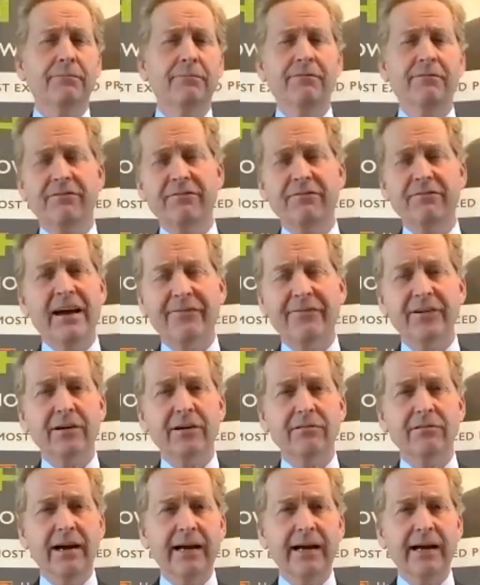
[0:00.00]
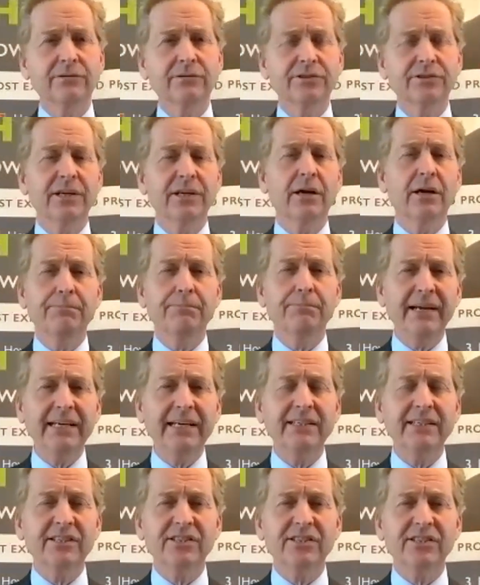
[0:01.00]
faffing around. Be
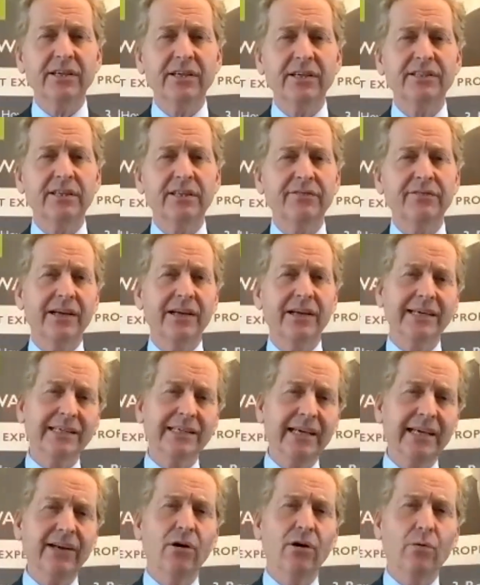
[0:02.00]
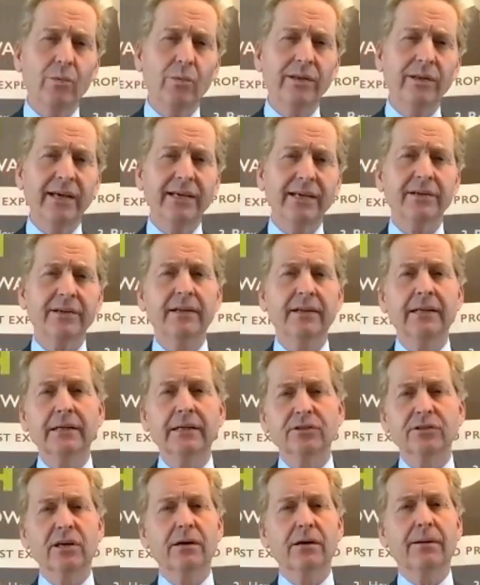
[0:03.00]
decisive, get on with it.
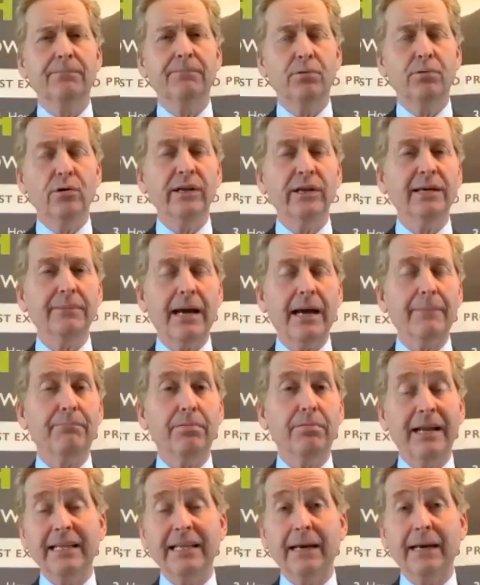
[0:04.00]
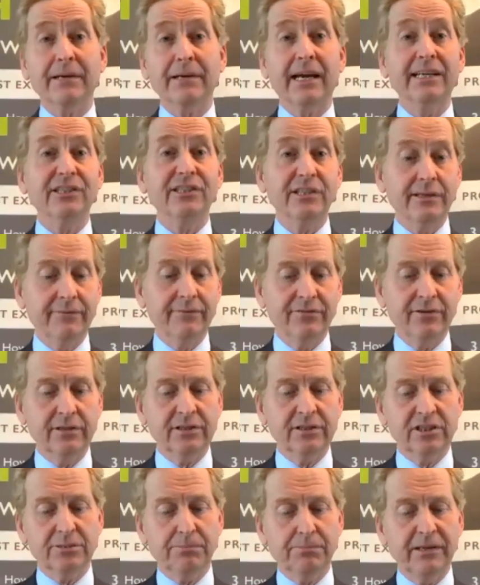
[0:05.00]
So I'm putting back planning application in for
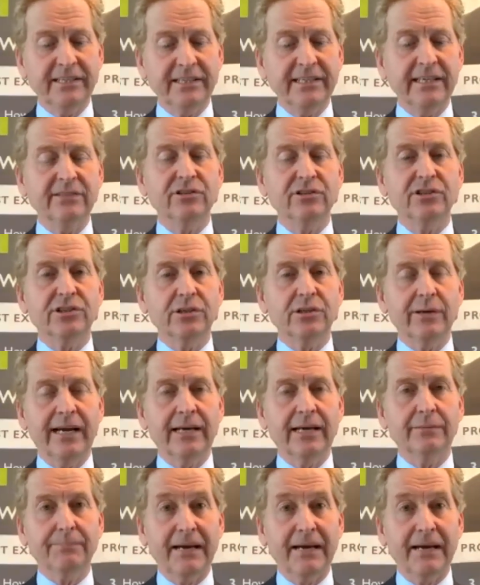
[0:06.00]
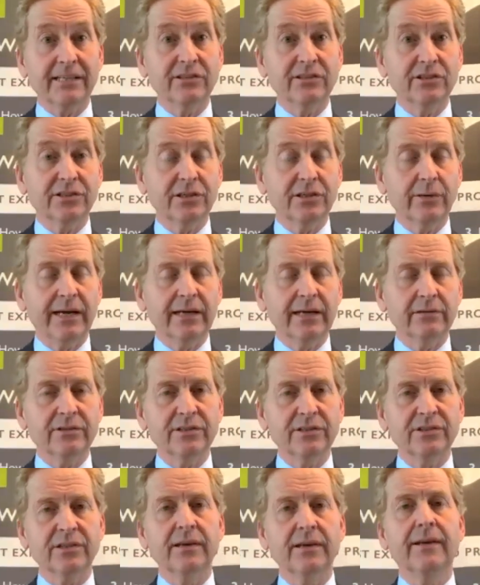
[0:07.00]
splitting into back into two
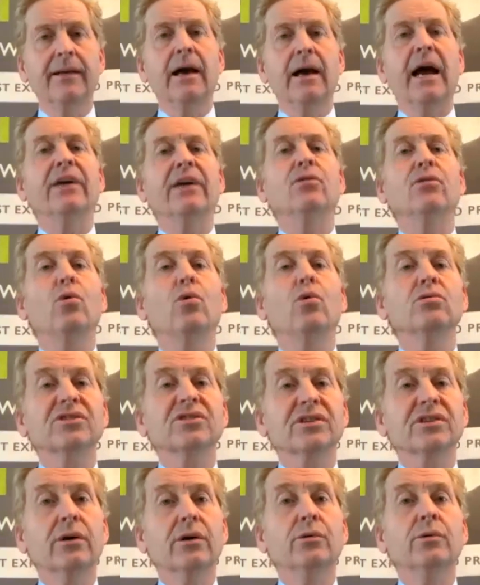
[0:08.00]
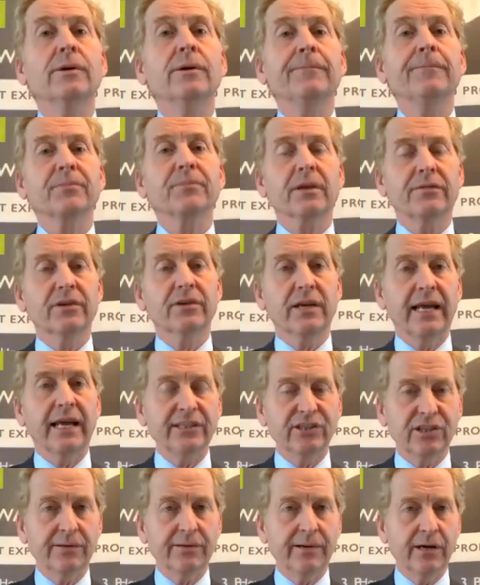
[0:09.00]
houses, and also for an
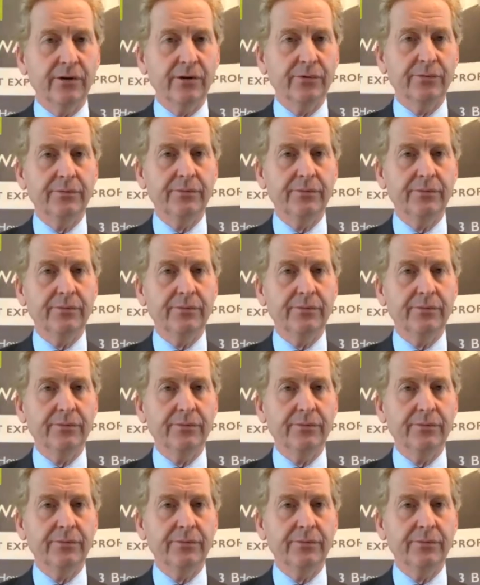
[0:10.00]
HMO.